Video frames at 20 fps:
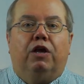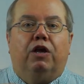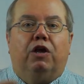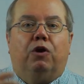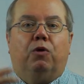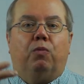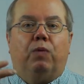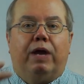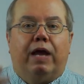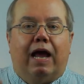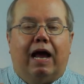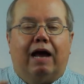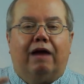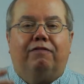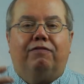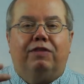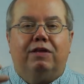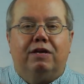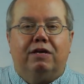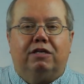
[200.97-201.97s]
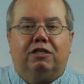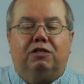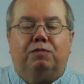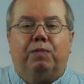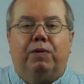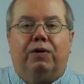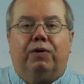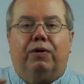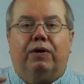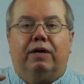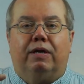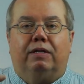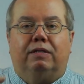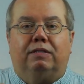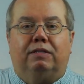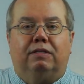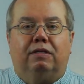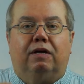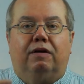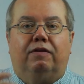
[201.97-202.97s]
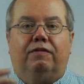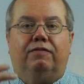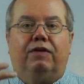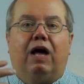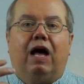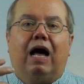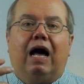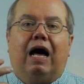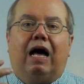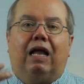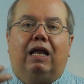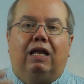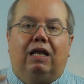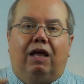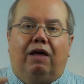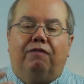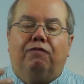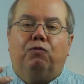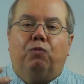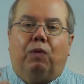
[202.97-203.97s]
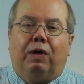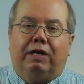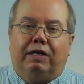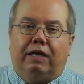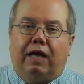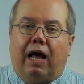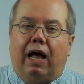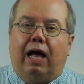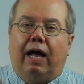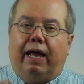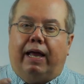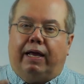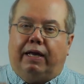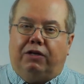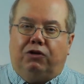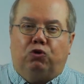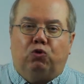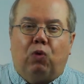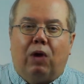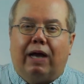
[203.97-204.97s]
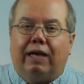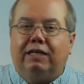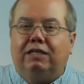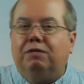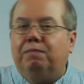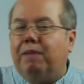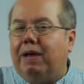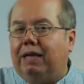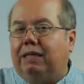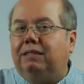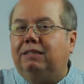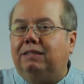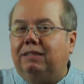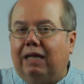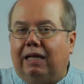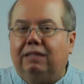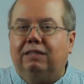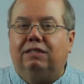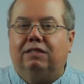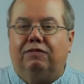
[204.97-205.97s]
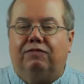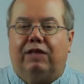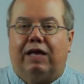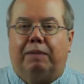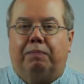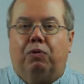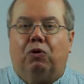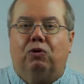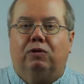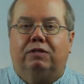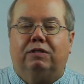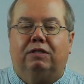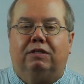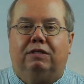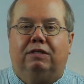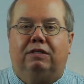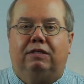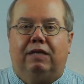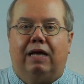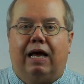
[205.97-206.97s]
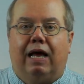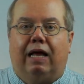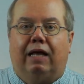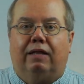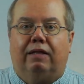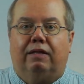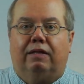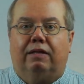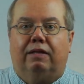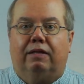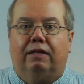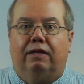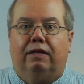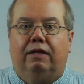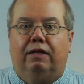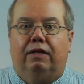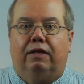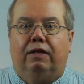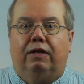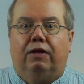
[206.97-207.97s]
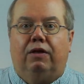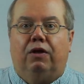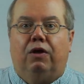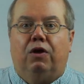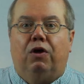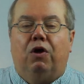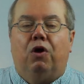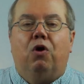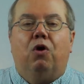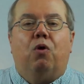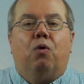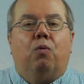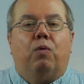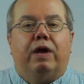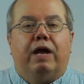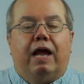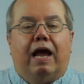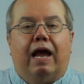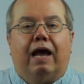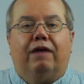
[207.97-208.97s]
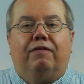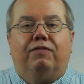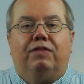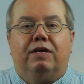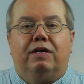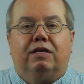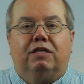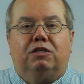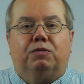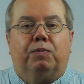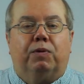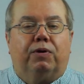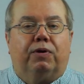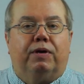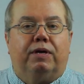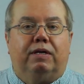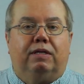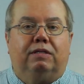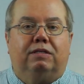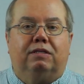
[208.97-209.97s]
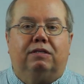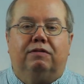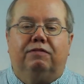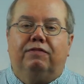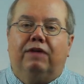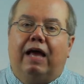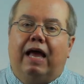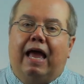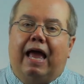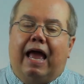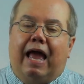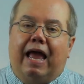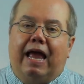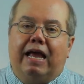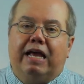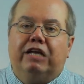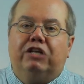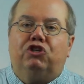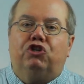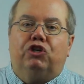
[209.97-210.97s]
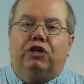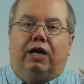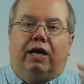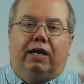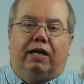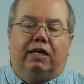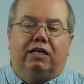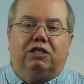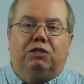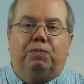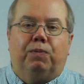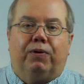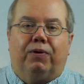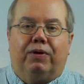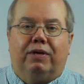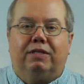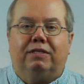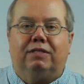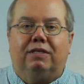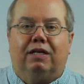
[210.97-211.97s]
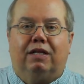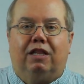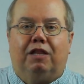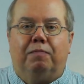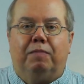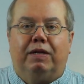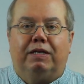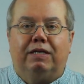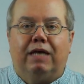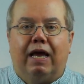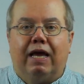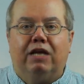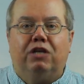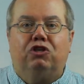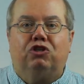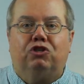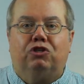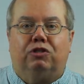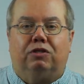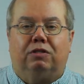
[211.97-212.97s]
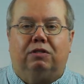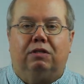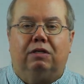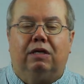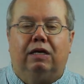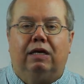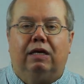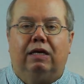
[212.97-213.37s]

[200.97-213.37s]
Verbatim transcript: You know, we have the experience of a loved one dying and trying to make sense of that person's death. We have the experience of aging and experiencing limitation